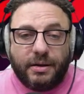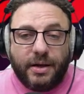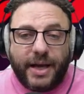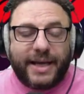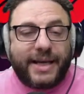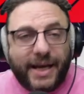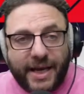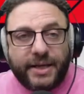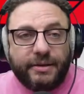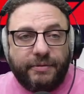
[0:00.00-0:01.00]
a
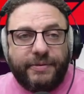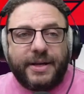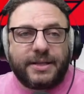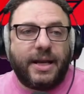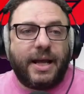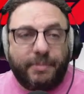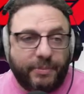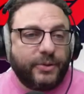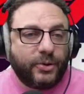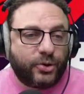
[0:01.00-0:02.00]
great first lap.
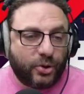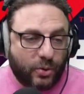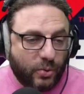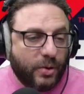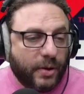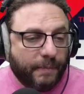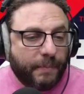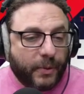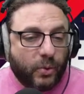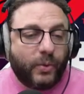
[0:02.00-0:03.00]
So
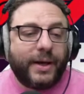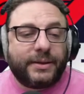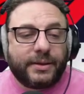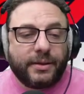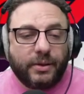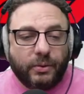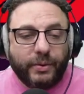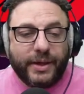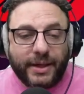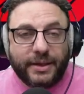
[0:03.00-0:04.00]
what we
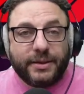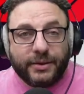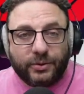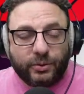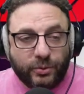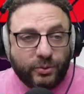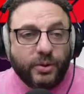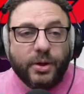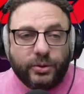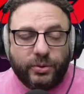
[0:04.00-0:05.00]
need to do
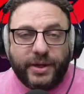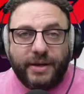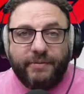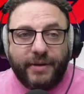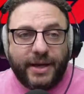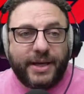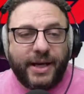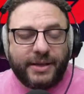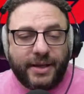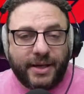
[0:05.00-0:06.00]
to have a
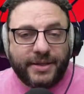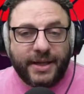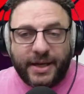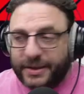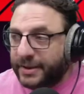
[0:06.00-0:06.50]
great race start,